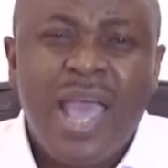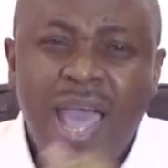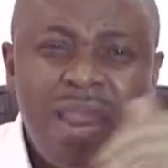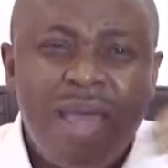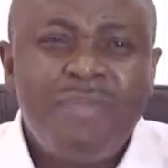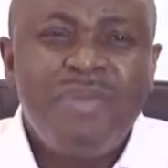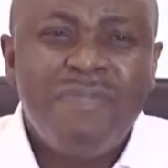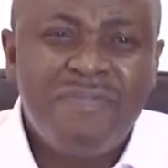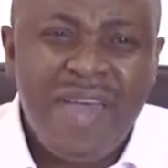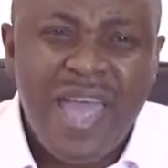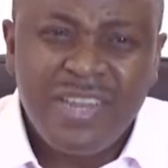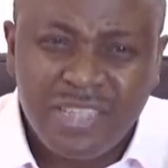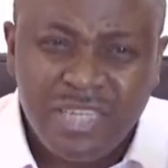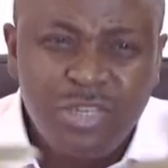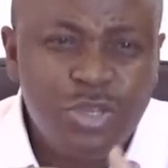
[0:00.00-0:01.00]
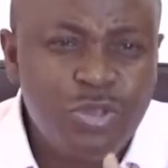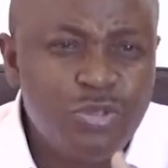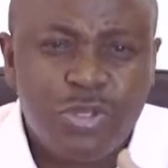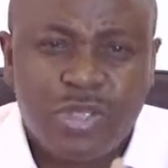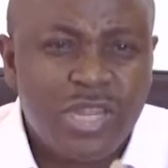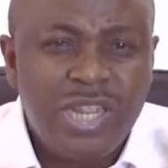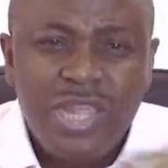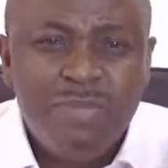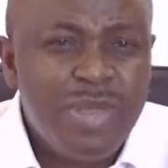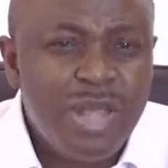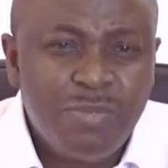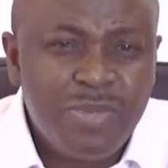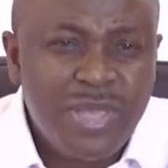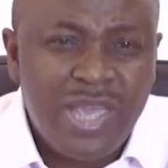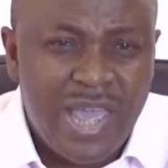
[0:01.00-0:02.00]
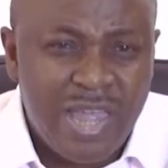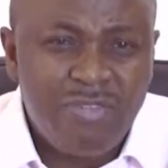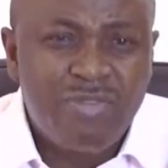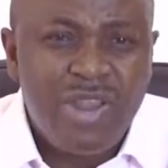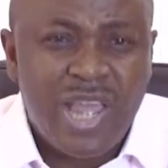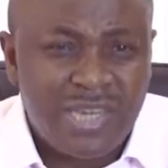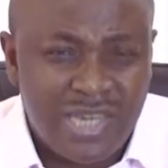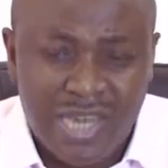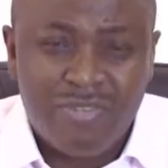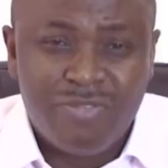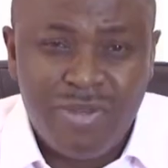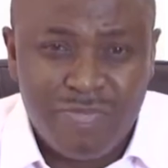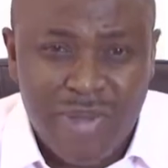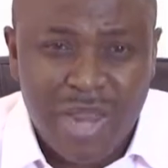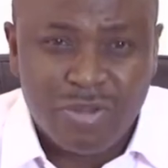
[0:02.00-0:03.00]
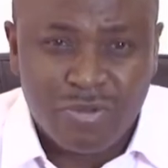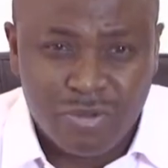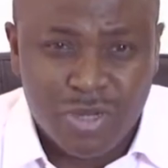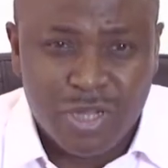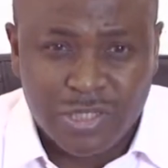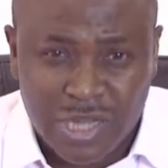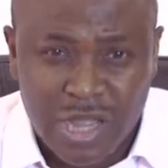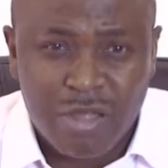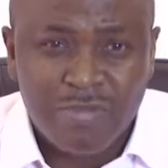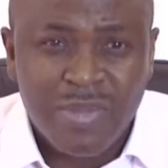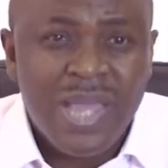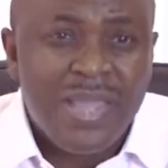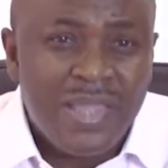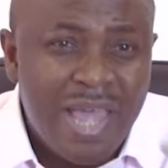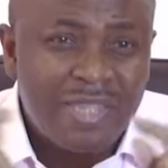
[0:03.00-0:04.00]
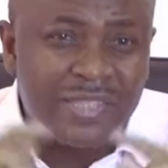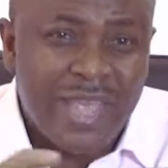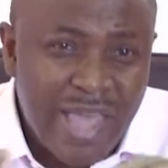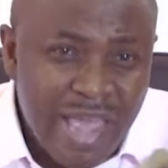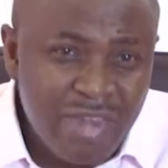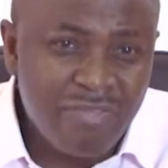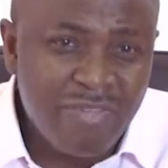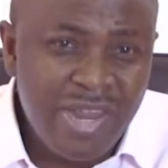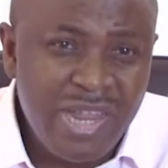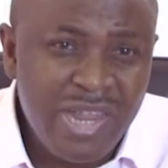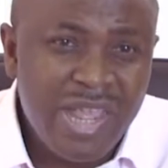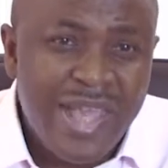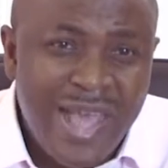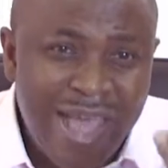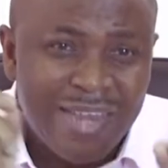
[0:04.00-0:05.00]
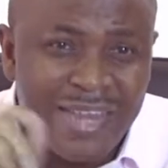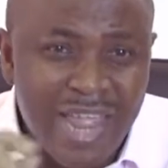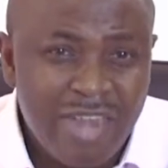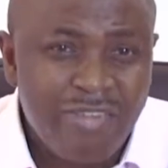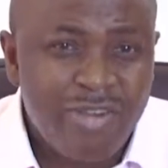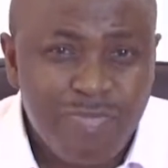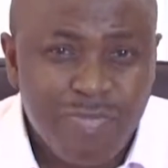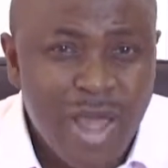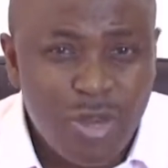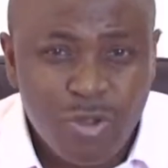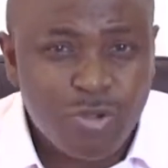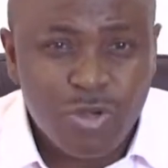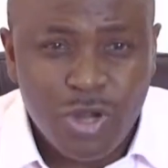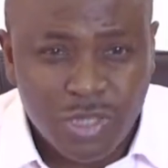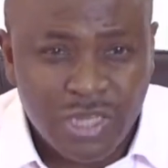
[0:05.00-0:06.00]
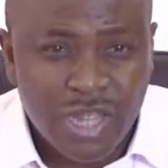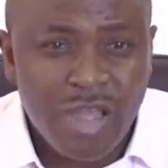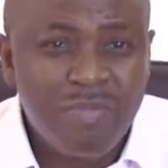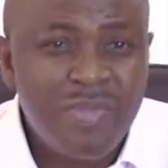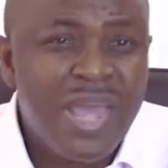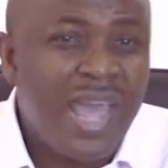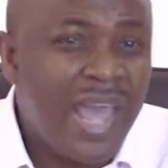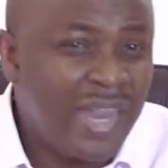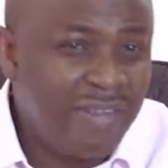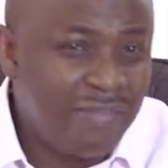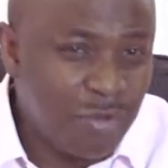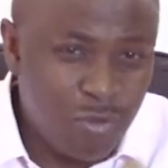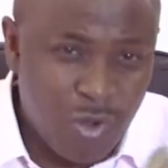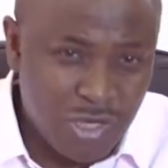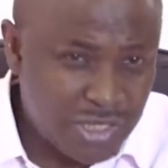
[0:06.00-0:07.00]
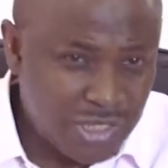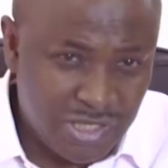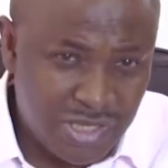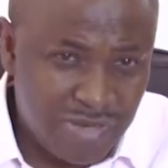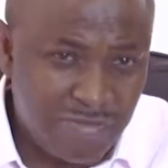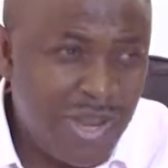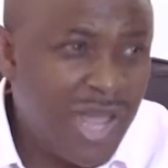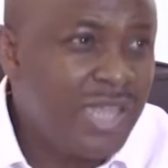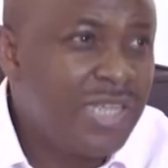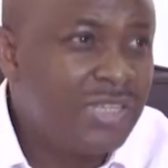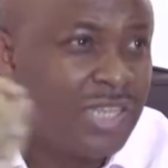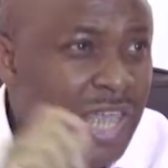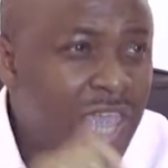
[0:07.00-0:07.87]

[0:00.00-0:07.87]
And I'm inviting you, you can email me, henry@henrybalogun.com. That's henry@henrybalogun.com. And if you want it simpler, it's